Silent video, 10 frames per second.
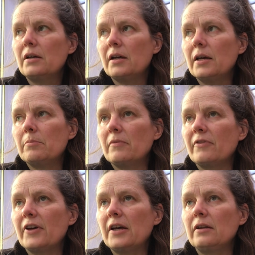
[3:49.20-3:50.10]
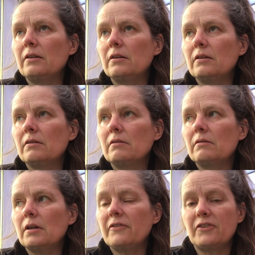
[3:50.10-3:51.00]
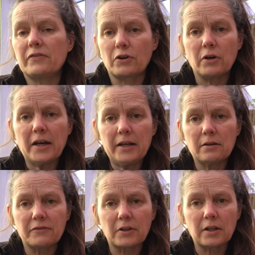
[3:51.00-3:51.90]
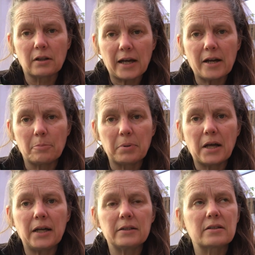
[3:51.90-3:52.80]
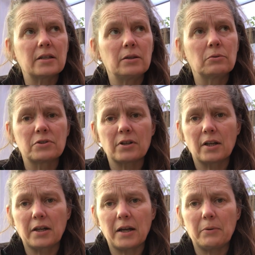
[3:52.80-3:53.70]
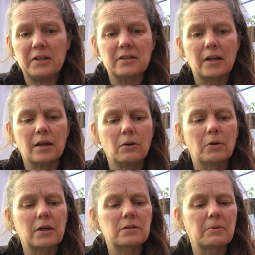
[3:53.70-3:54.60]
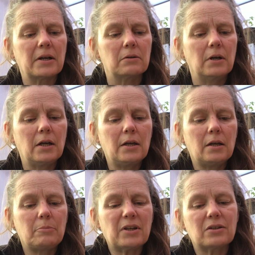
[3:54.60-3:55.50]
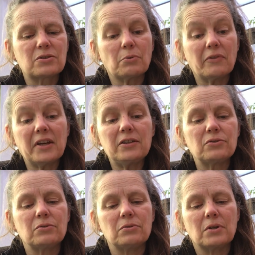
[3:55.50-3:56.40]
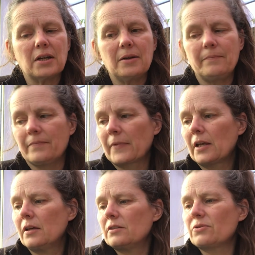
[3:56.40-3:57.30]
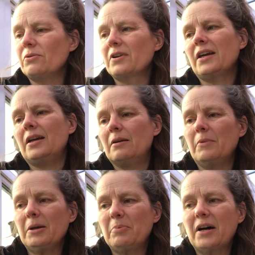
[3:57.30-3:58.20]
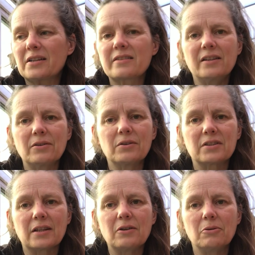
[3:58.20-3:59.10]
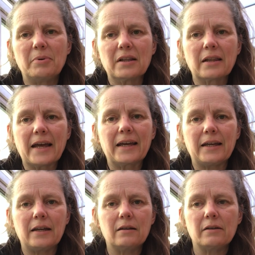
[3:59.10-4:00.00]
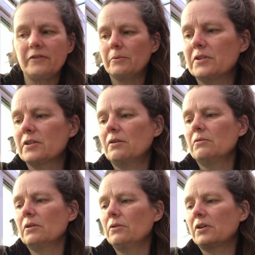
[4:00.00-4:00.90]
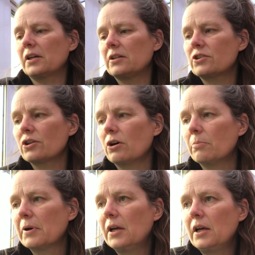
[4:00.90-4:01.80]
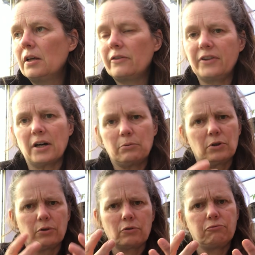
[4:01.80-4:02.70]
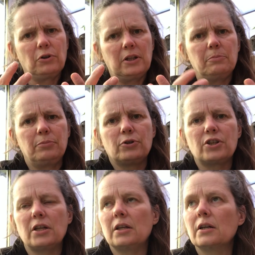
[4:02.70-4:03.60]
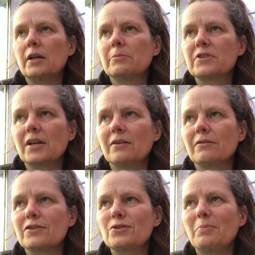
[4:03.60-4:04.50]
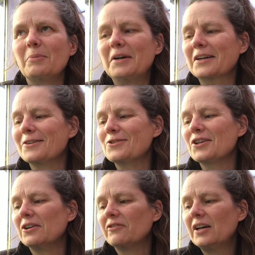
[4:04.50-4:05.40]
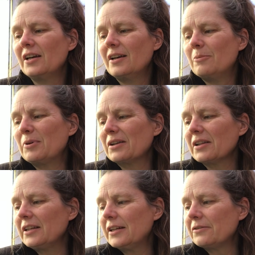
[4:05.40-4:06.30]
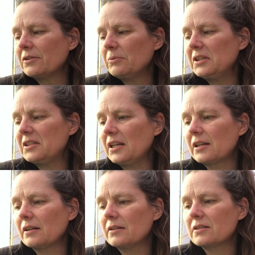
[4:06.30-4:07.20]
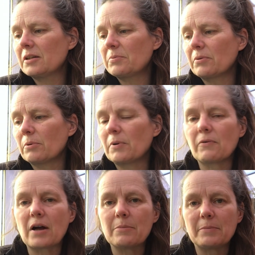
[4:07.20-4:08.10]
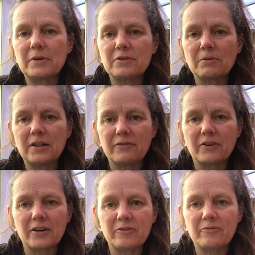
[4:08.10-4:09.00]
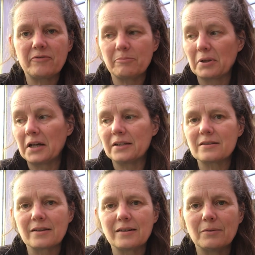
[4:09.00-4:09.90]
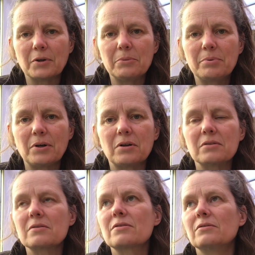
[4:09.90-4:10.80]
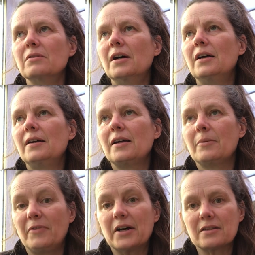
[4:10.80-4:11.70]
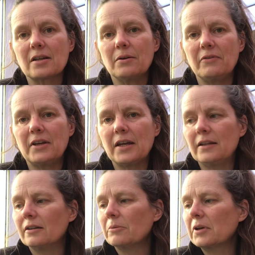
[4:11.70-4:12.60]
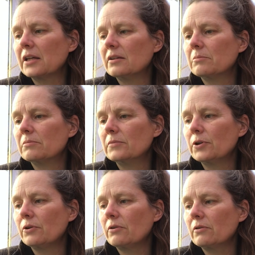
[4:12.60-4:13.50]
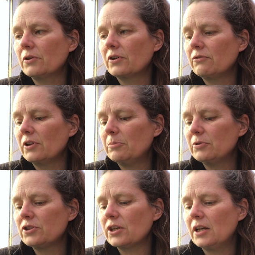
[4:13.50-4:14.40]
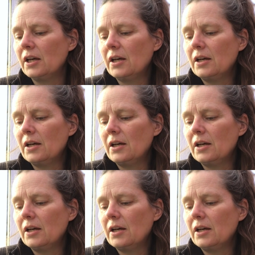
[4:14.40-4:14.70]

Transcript: then if they've got any of the little herb plants, then those are a great way to get going as well. Because what they do, so okay, my parsley looks a little bit leggy. If to go and look in a shop, that would look really bushy, sitting on a supermarket shelf. But I'll let you in on a wee secret, as they probably ram about 25 plants into one pot. So that's how they end up getting them looking really bushy.